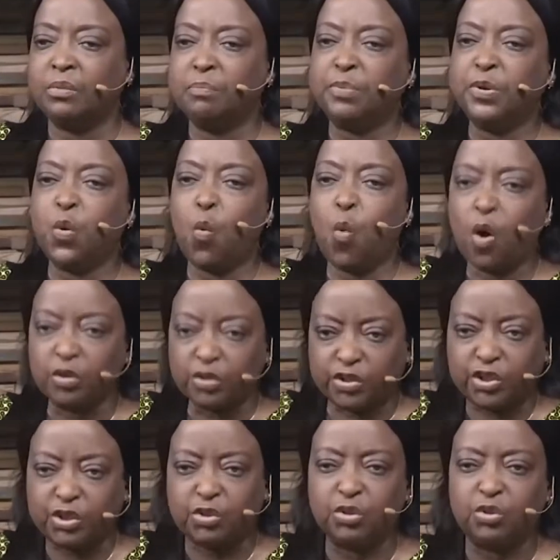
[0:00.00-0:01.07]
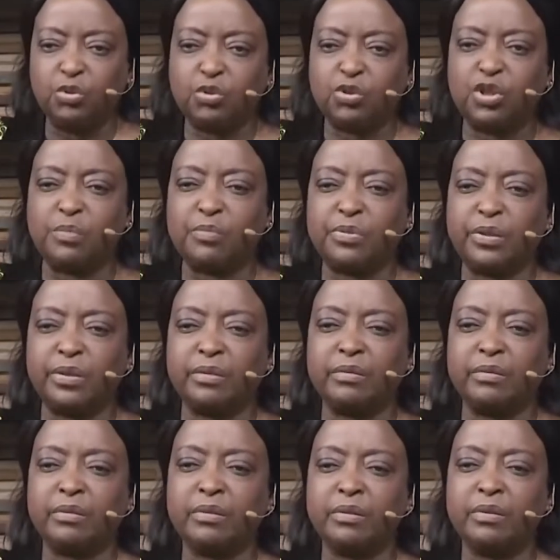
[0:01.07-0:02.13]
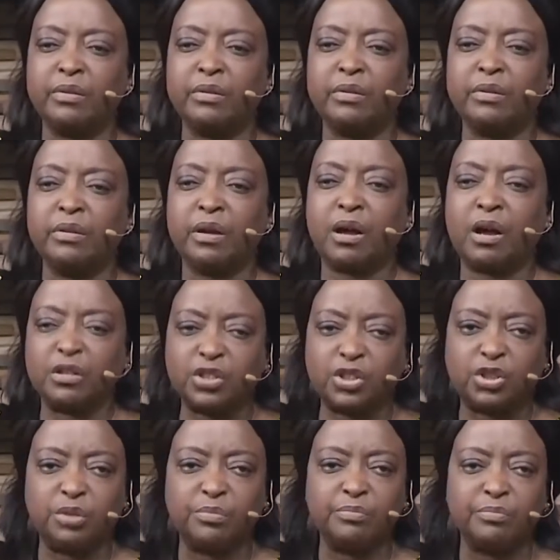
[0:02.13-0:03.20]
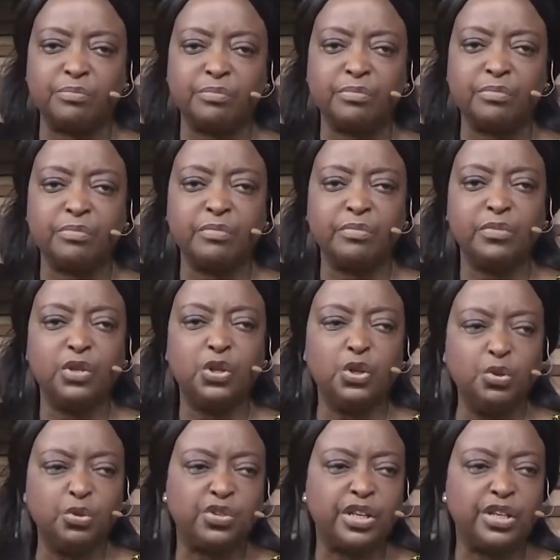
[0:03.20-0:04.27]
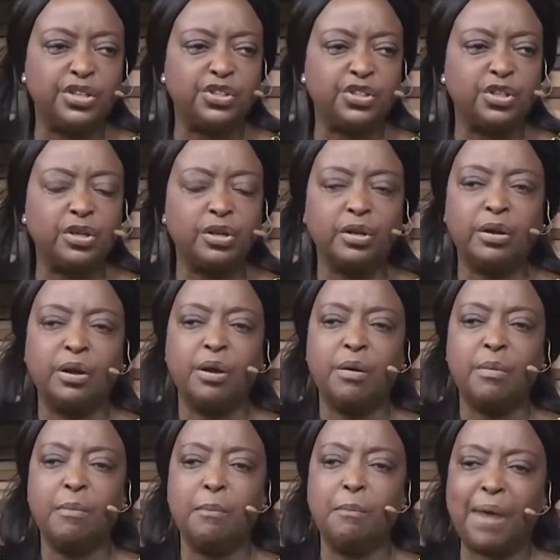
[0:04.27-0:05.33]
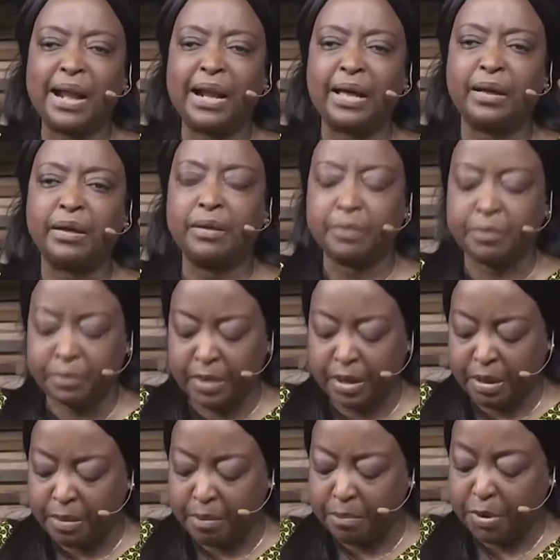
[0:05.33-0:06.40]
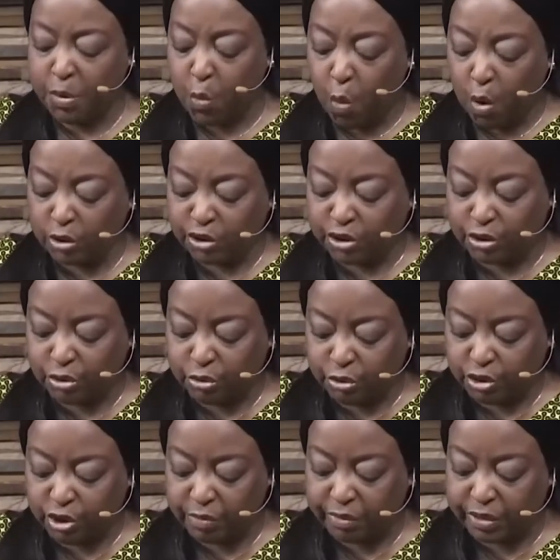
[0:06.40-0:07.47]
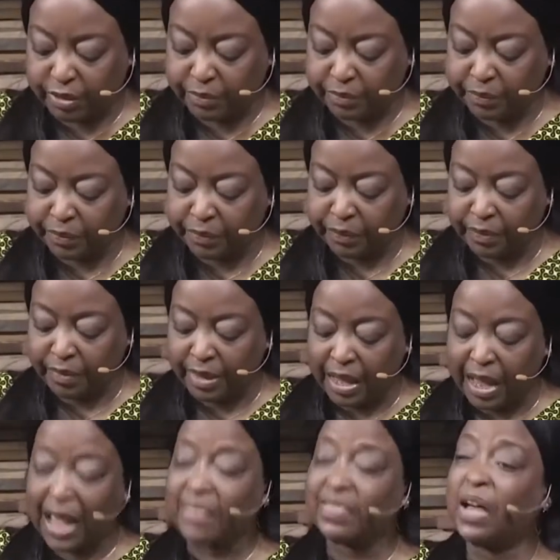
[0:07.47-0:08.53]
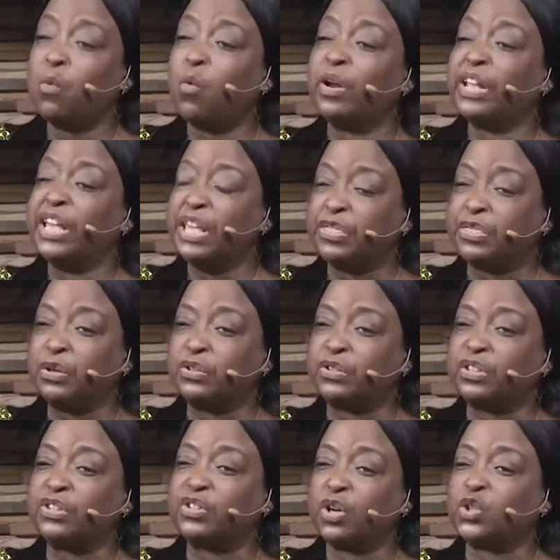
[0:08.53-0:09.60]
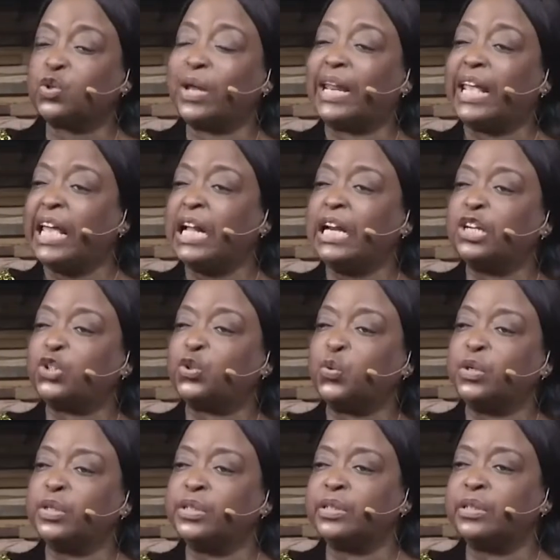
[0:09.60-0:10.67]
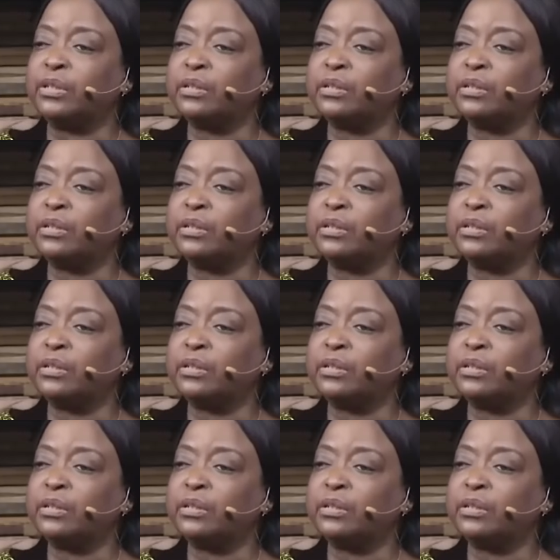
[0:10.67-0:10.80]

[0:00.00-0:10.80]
We want to do something. Custom, usage, manner. We want to do something. And that word ethos is also an English word.